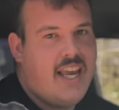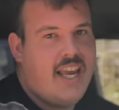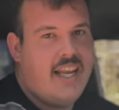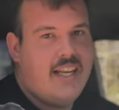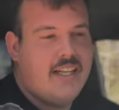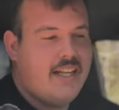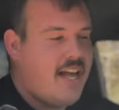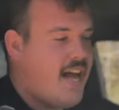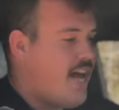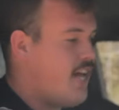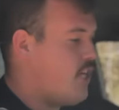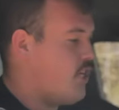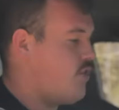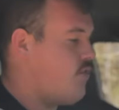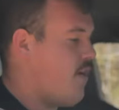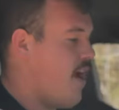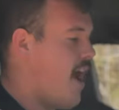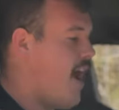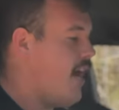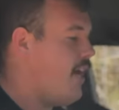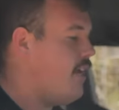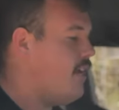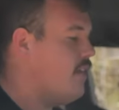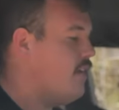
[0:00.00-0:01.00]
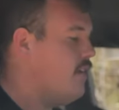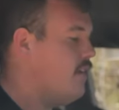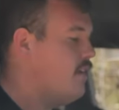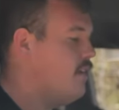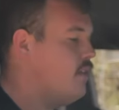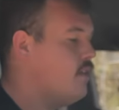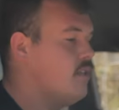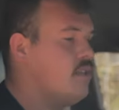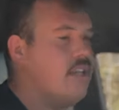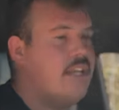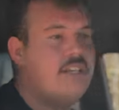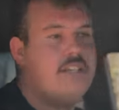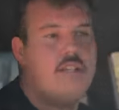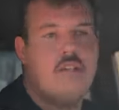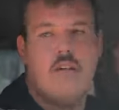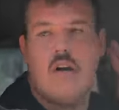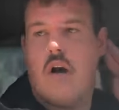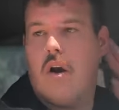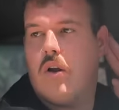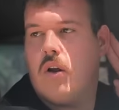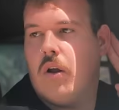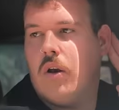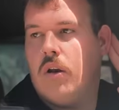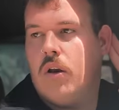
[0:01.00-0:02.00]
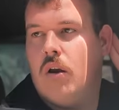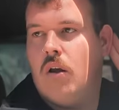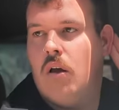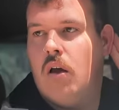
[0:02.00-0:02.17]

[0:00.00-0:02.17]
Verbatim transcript: inland track. Listen, hold on.